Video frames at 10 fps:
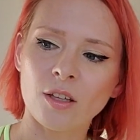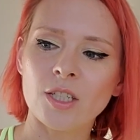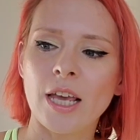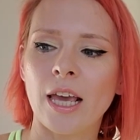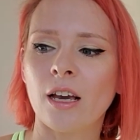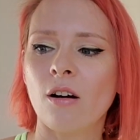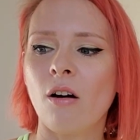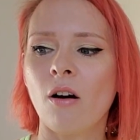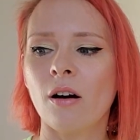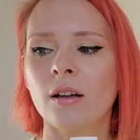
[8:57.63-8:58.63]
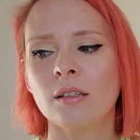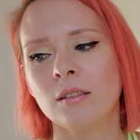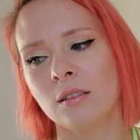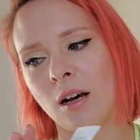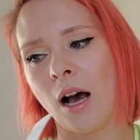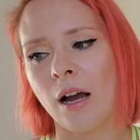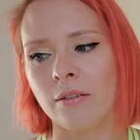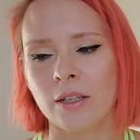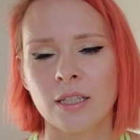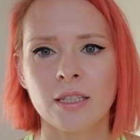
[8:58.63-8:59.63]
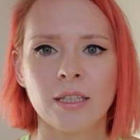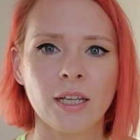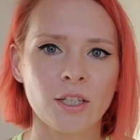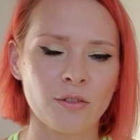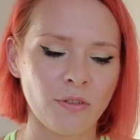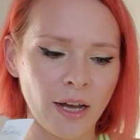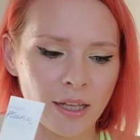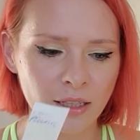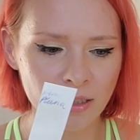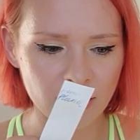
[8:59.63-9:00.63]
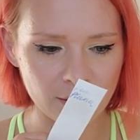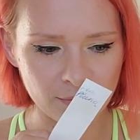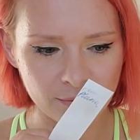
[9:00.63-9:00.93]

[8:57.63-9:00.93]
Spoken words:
take on iris/violets.